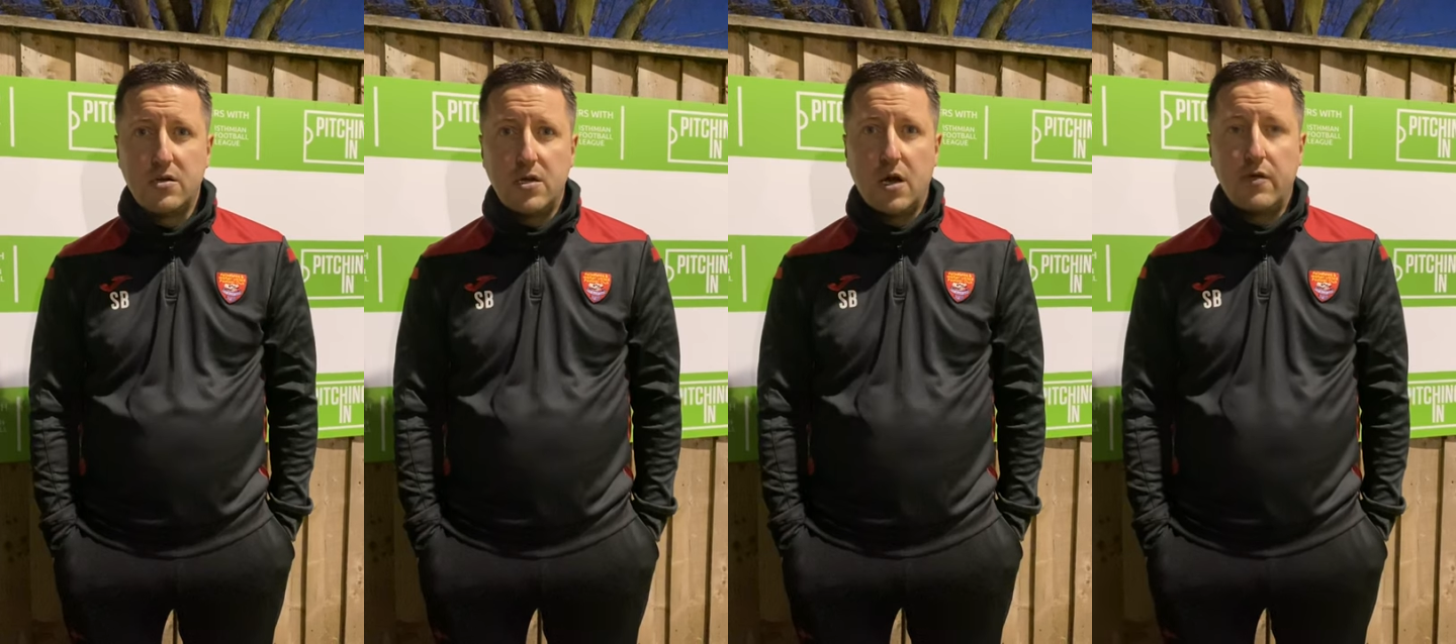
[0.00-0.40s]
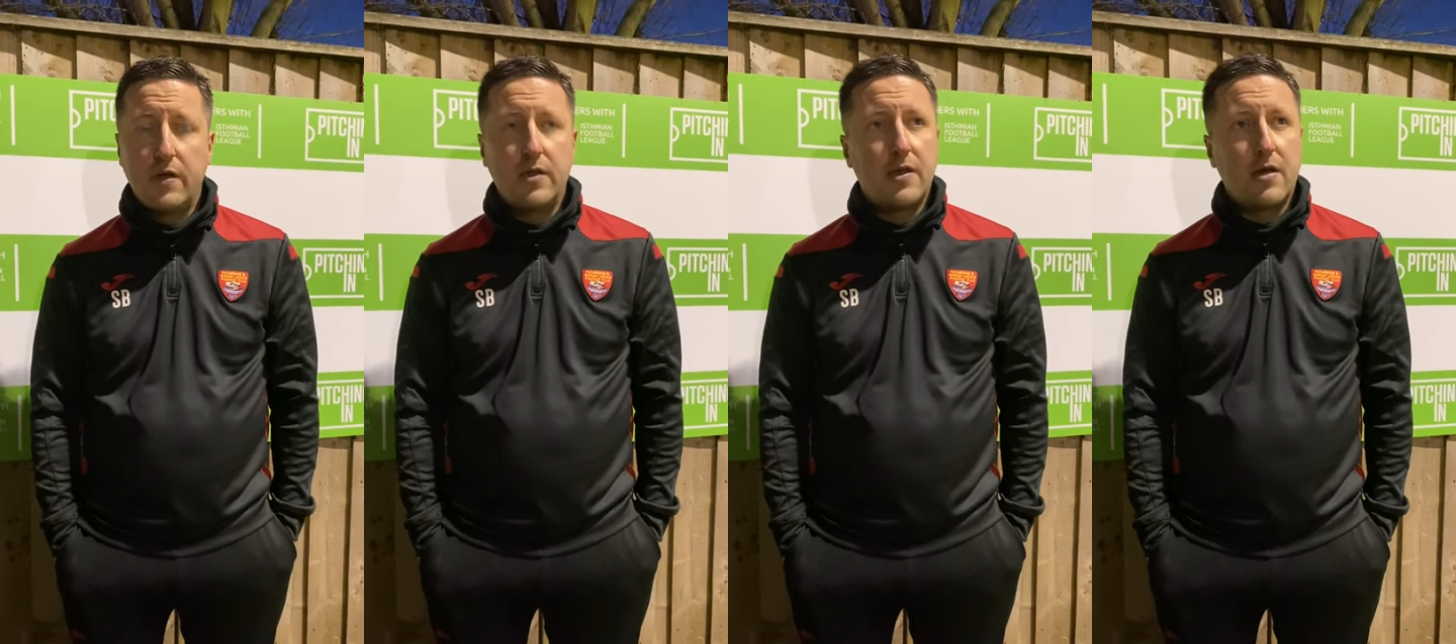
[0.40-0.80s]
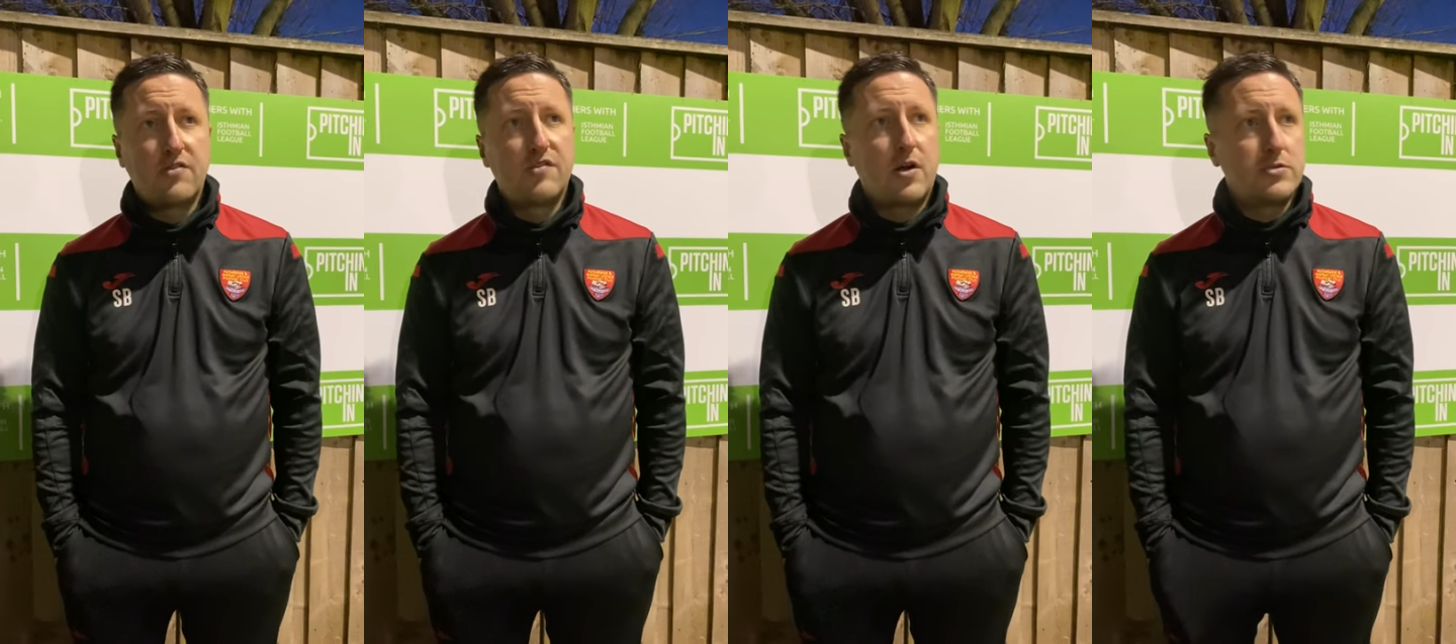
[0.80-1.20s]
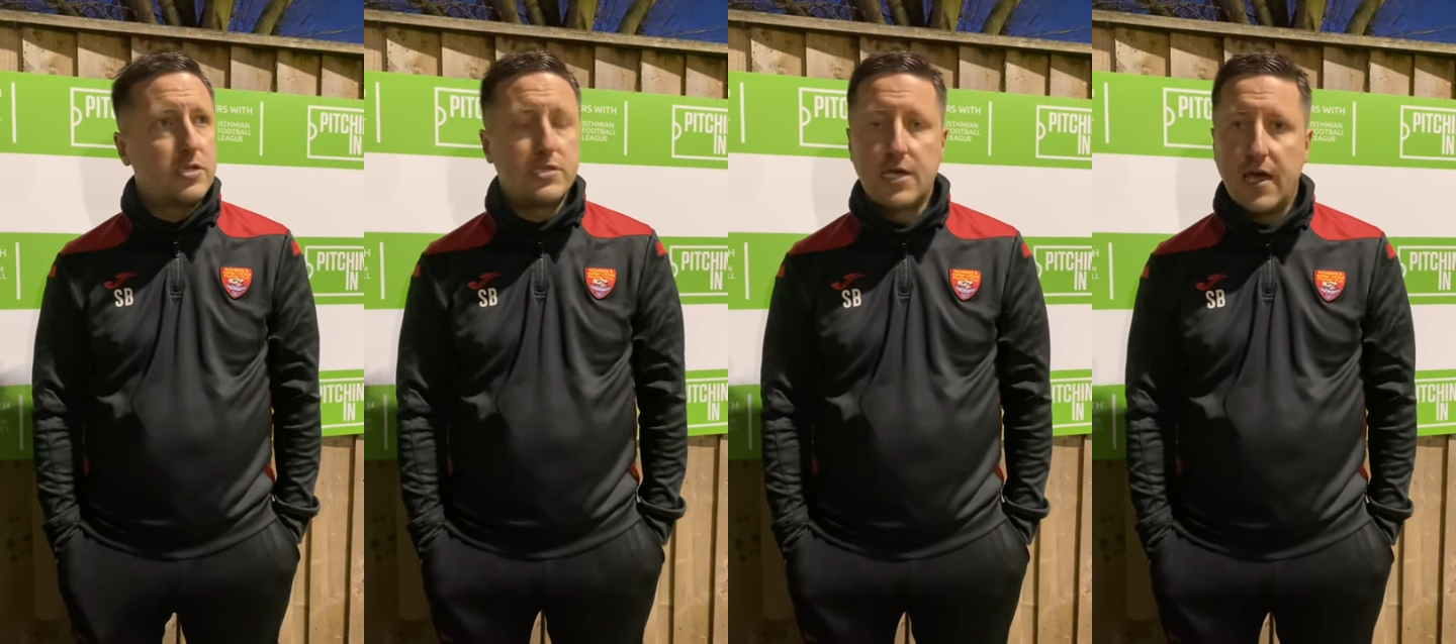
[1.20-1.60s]
You know, they're such a
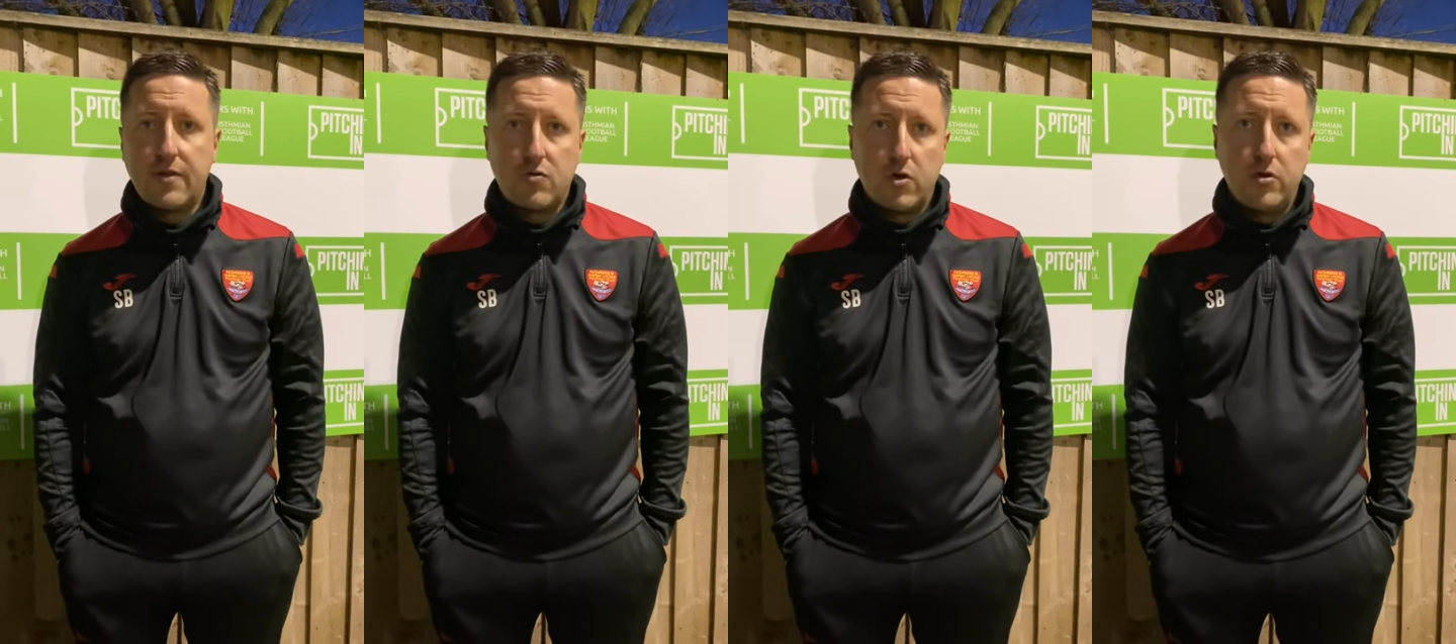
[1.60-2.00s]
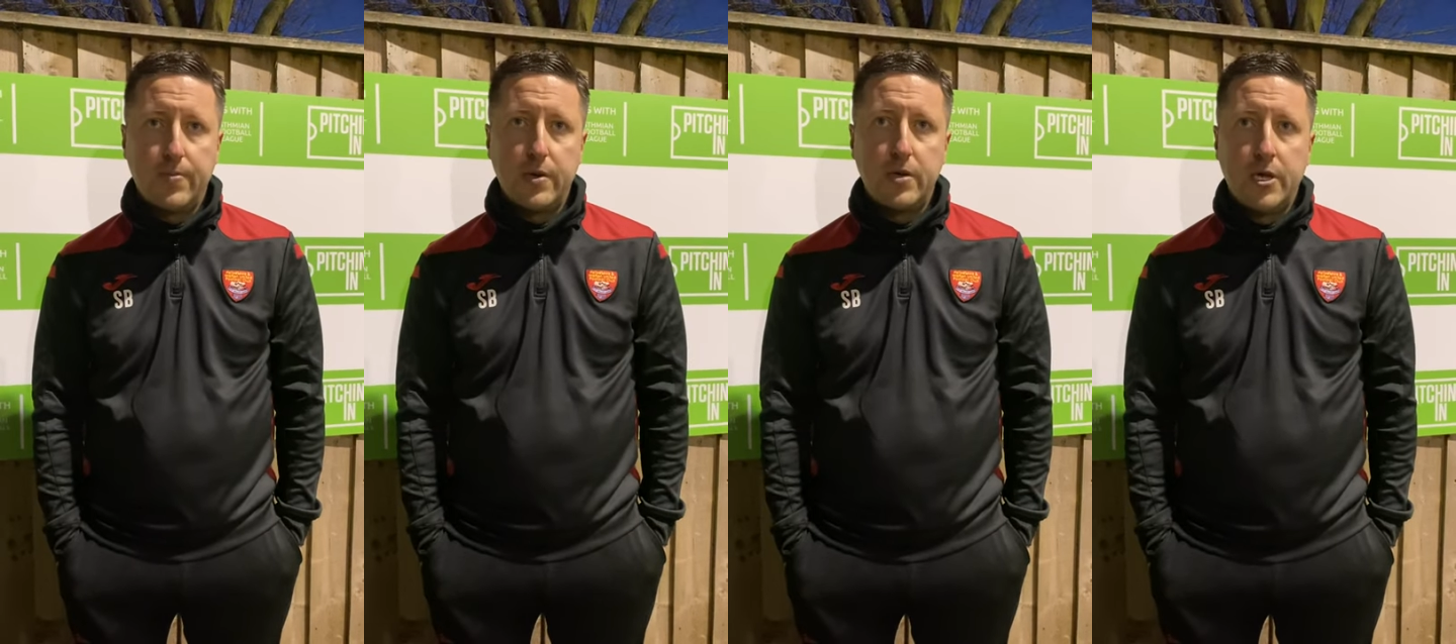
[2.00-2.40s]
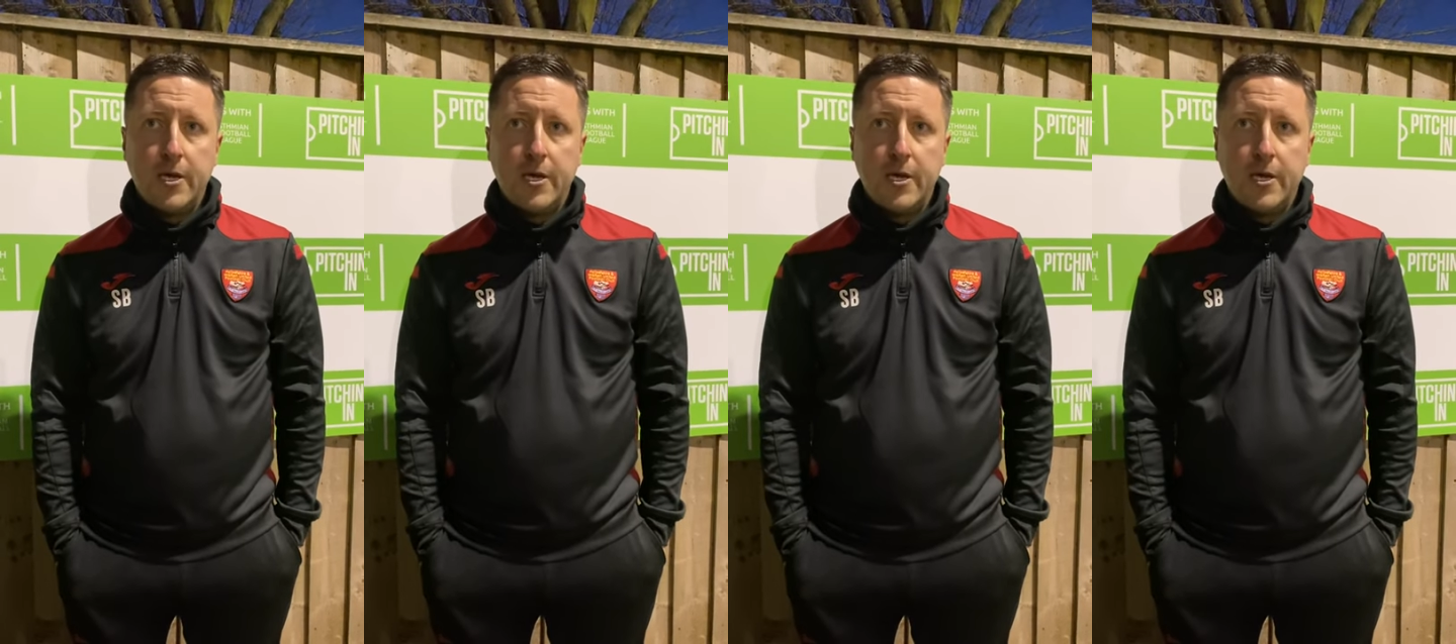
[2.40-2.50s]
together group, and